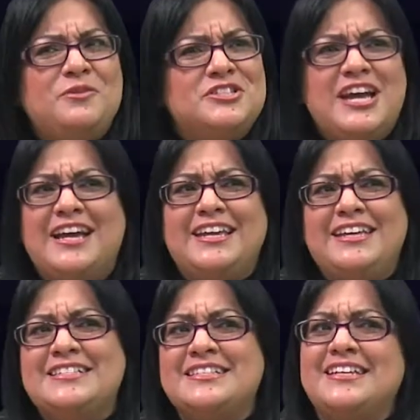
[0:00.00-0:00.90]
with Jackie
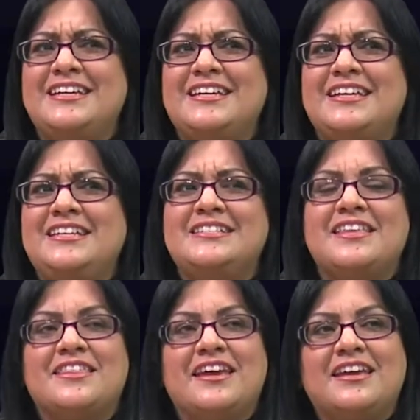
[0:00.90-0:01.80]
is an easy
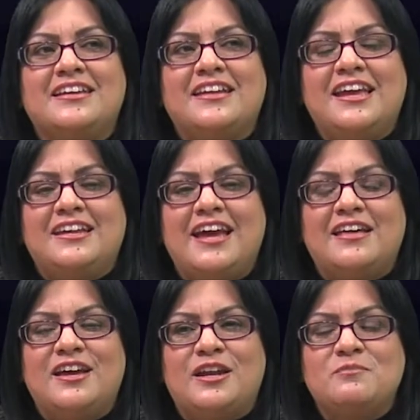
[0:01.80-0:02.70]
thing,
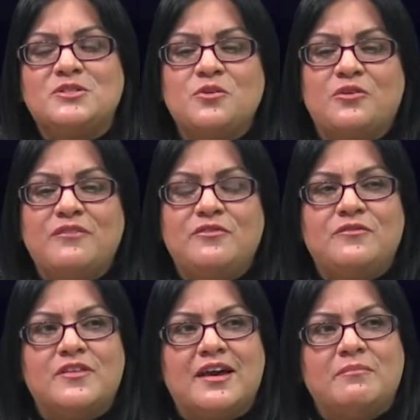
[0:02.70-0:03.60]
and I'm so grateful
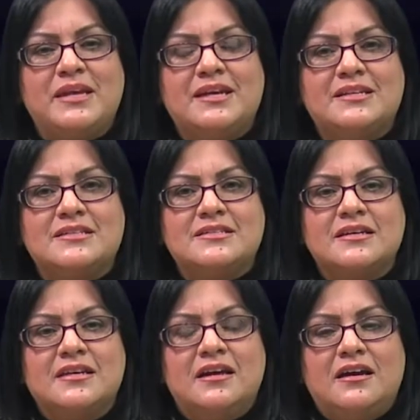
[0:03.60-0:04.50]
for that because
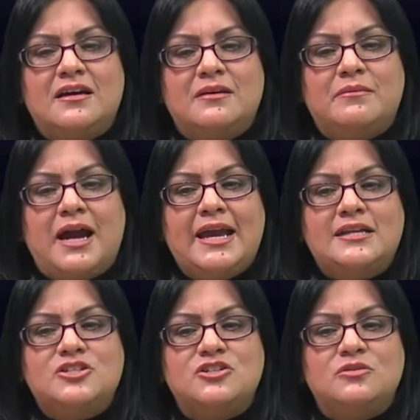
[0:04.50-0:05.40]

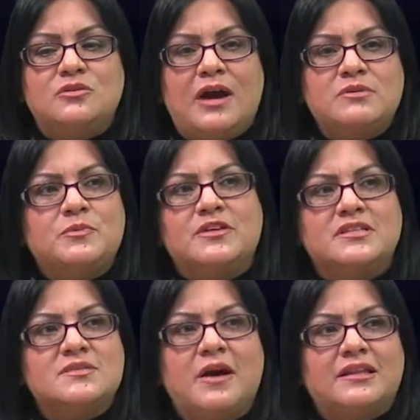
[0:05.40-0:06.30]
I was put on the
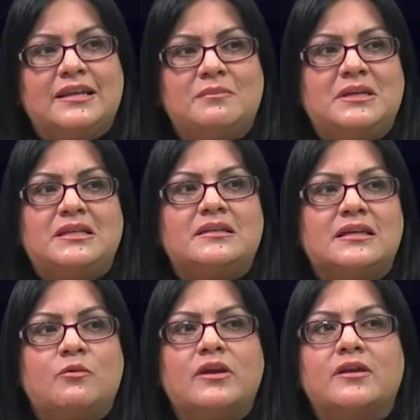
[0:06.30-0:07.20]
spotlight immediately
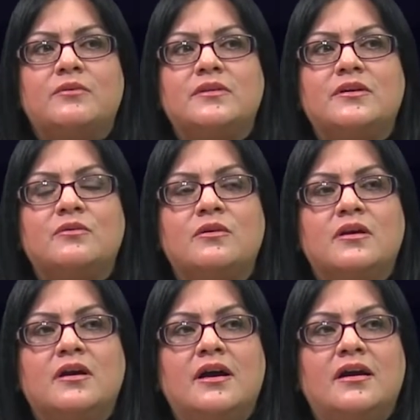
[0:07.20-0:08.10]
working with you.
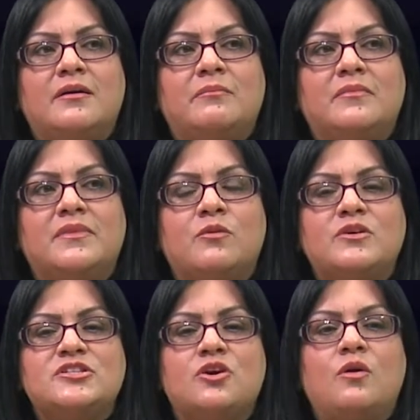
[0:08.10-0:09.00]
There
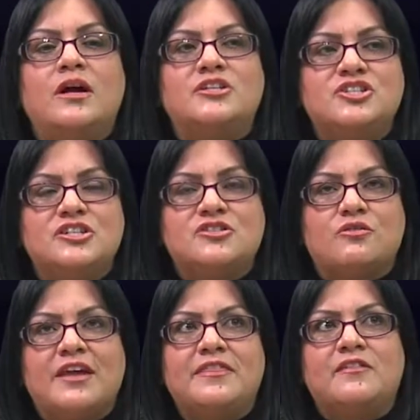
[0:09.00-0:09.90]
was no hunches, or
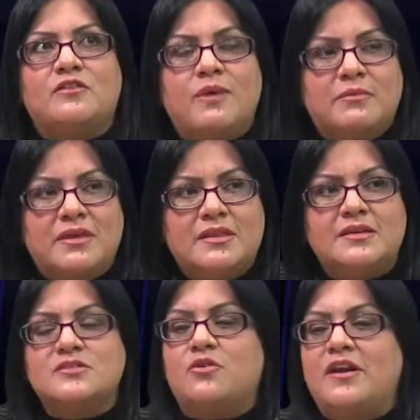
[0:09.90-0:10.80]
I think there might be
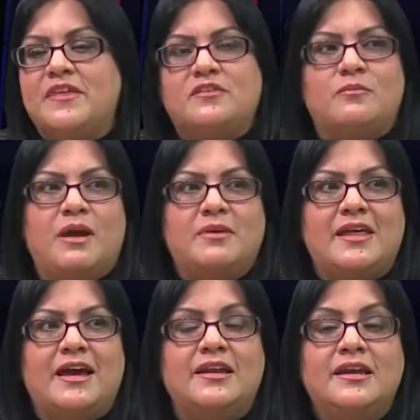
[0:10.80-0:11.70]
this, or I think there might be
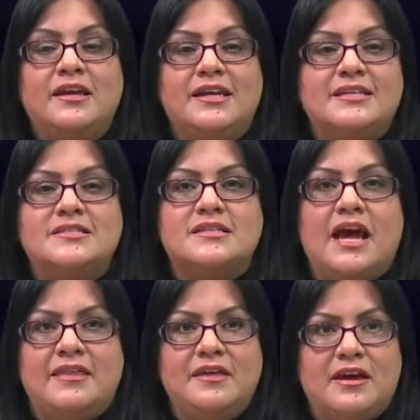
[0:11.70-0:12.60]
that. It's,
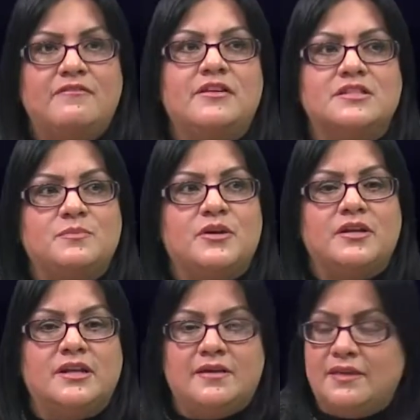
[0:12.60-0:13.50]
I think I feel a
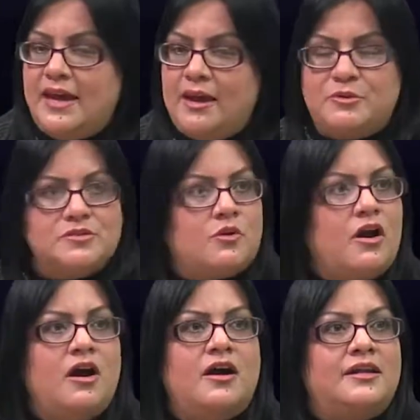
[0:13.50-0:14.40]
spirit, and the cameras were
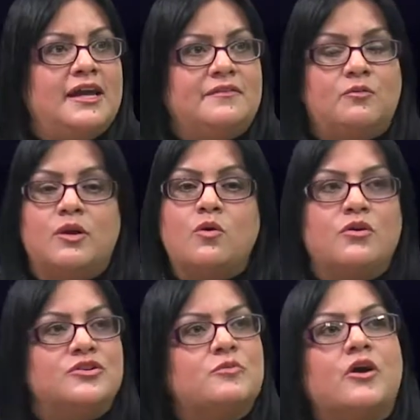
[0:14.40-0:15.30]
on, and the
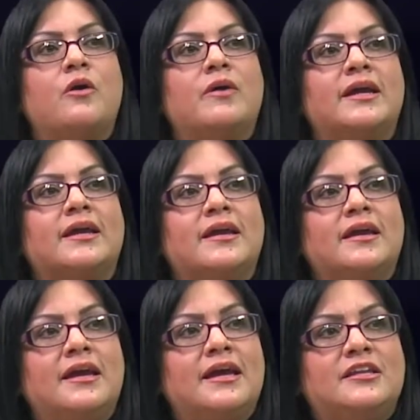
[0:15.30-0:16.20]
recorders were going,
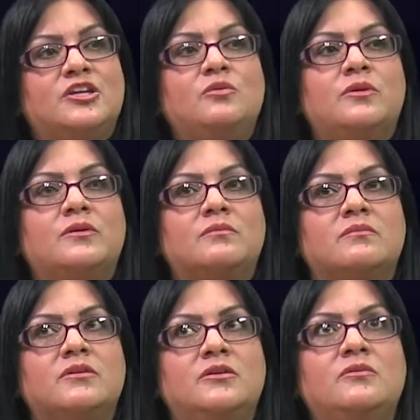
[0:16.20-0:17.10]
and you
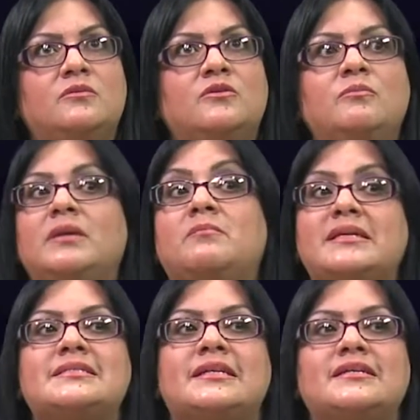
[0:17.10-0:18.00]
mean
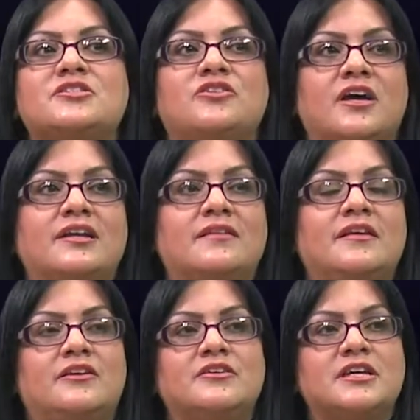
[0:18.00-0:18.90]
business. You're not in
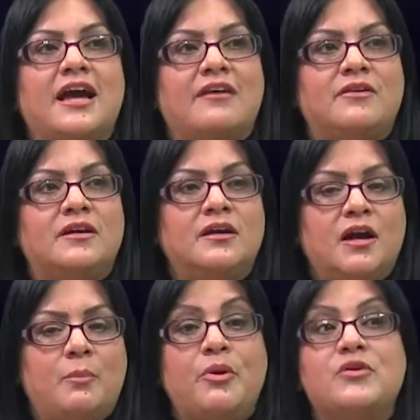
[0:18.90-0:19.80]
there to have a
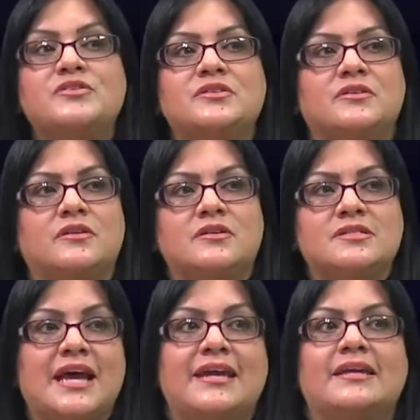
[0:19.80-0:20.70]
personal
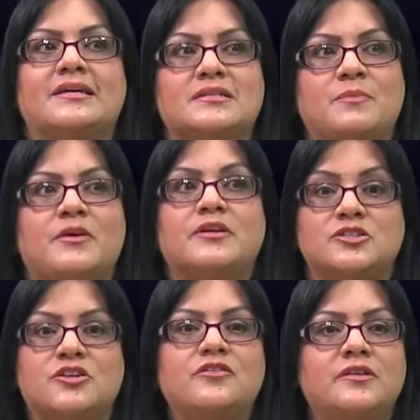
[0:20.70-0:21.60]
psychic
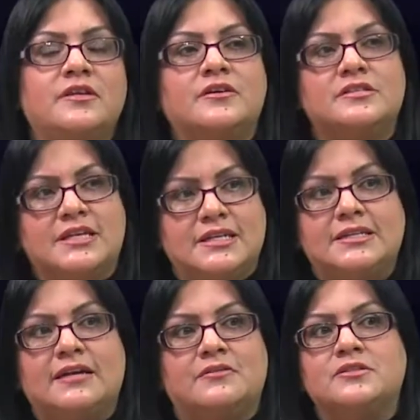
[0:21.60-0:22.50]
experience. You're in there to get
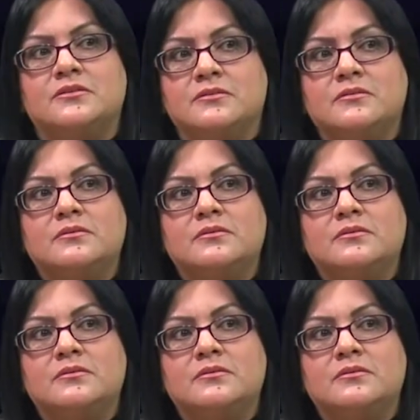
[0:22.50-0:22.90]
down to